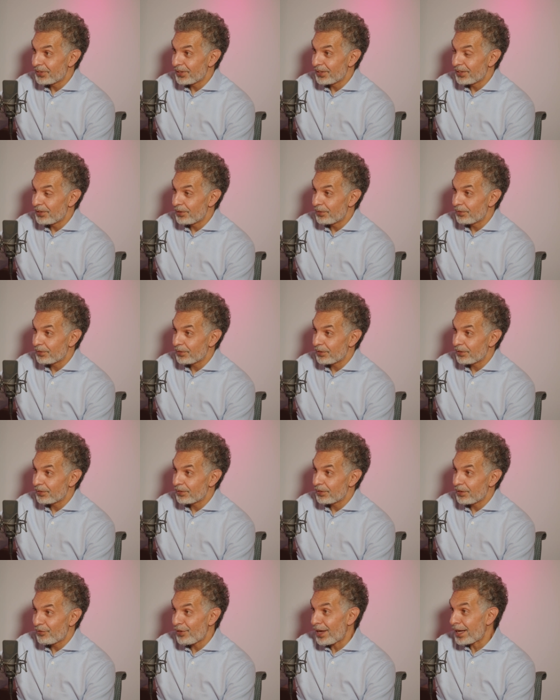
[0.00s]
the
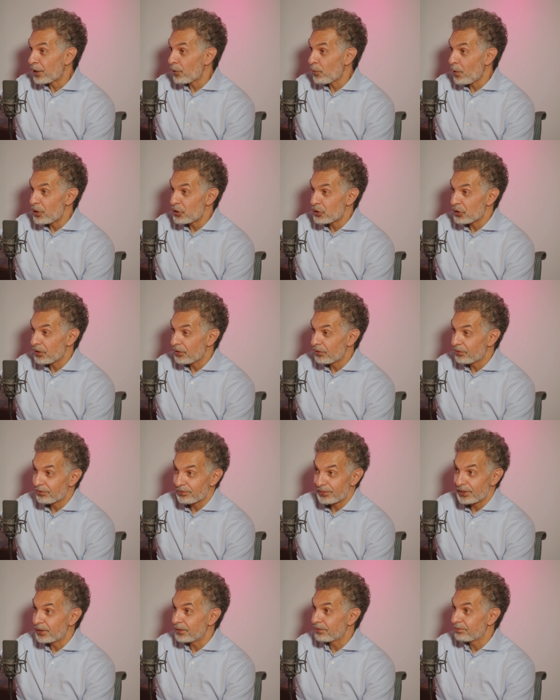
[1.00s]
evacuation
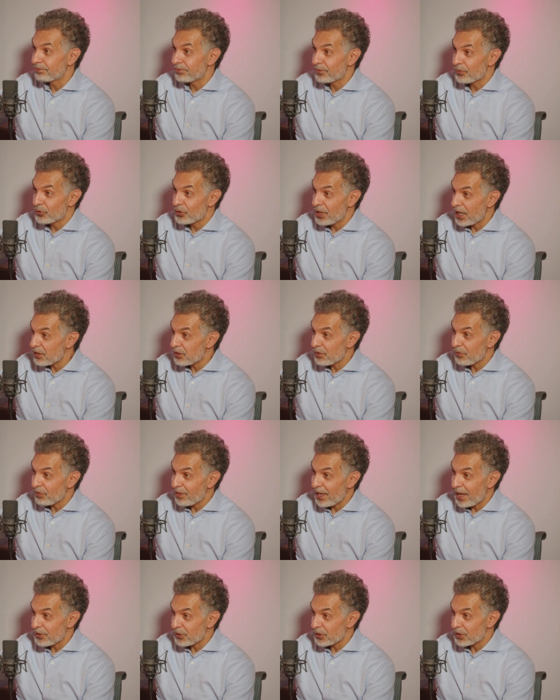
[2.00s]
of, you know, tens of
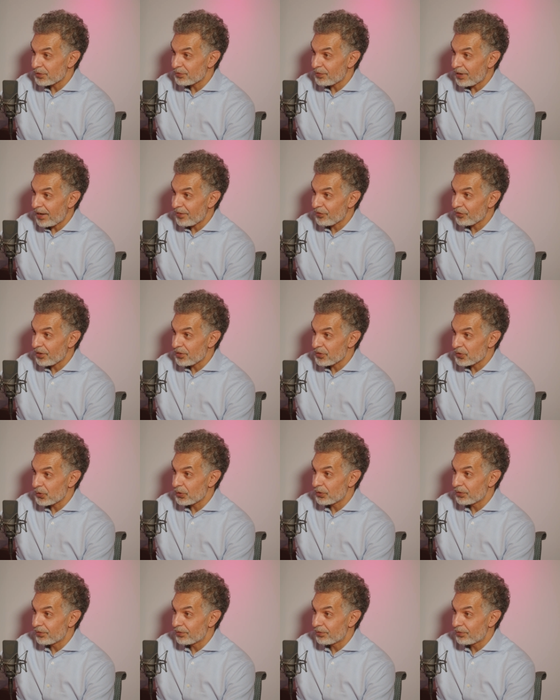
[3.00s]
thousands of Afghans.
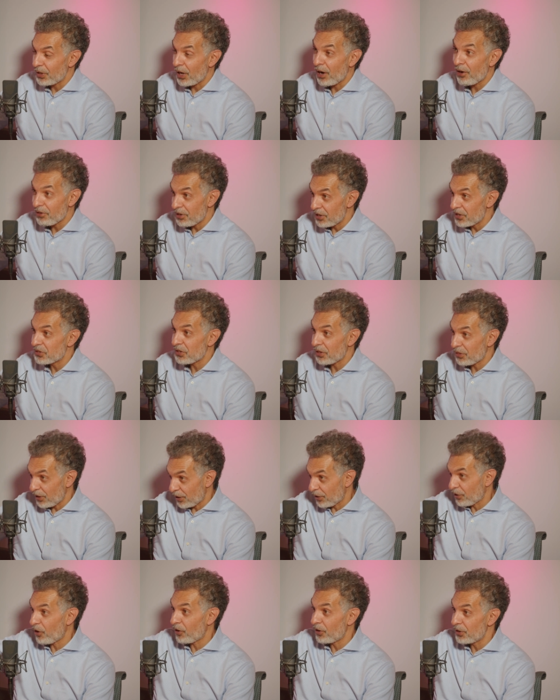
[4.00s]
So the irony is that
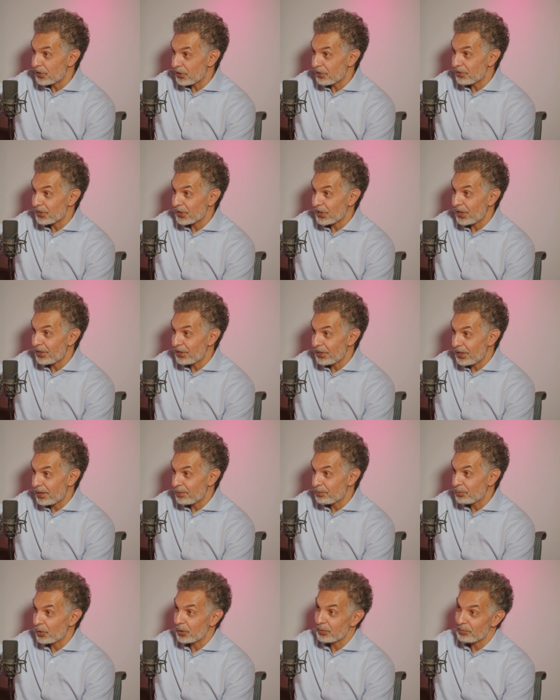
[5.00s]
their colleagues are inside the
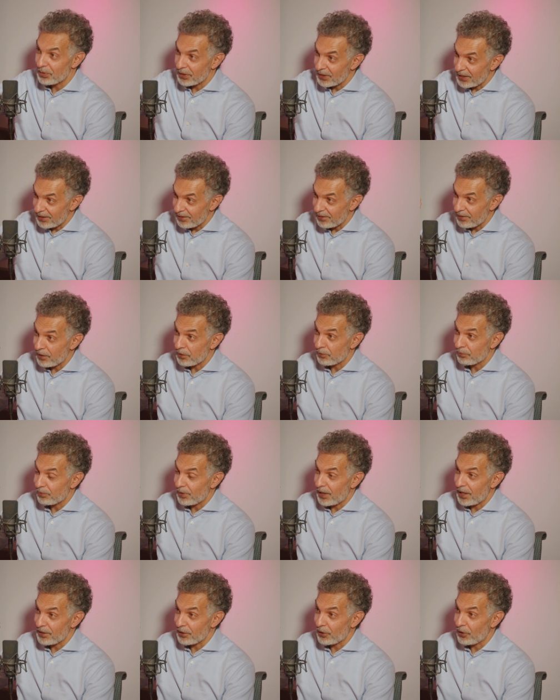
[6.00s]
airport, but then their
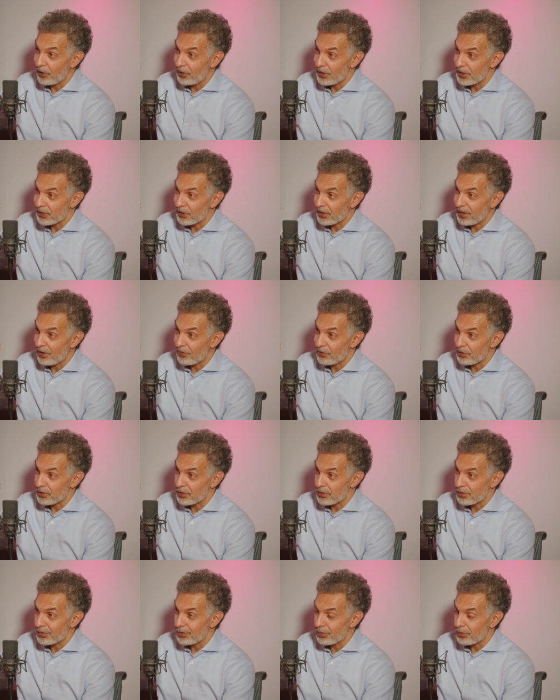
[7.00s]
other colleagues are covering
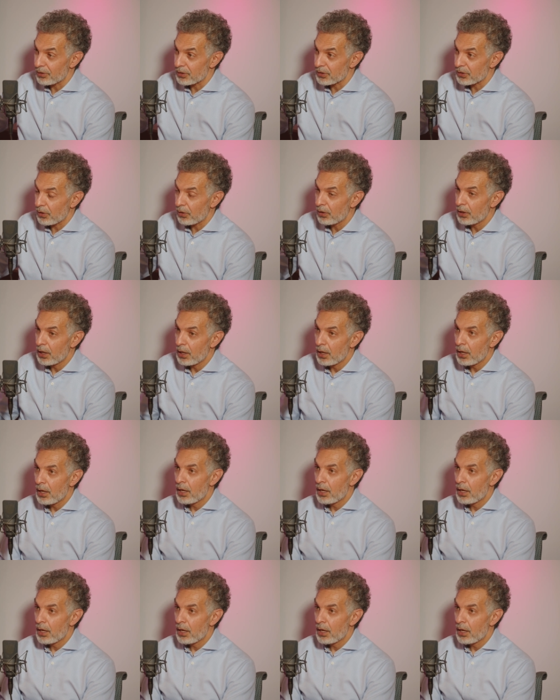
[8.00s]
the story. So